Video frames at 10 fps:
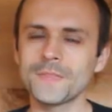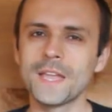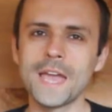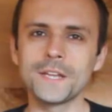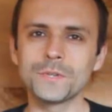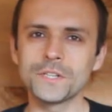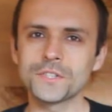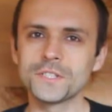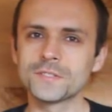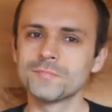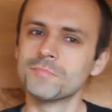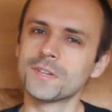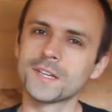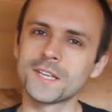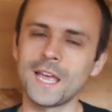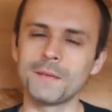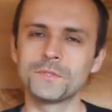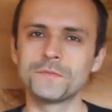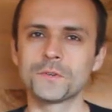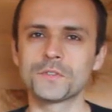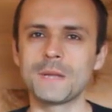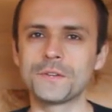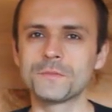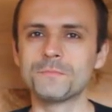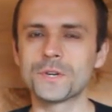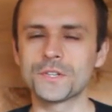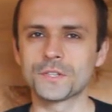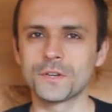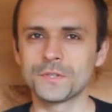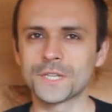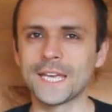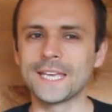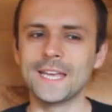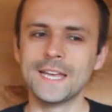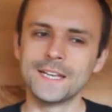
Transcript: Any questions? Come to PhotoshopLightroomBridge.co.uk,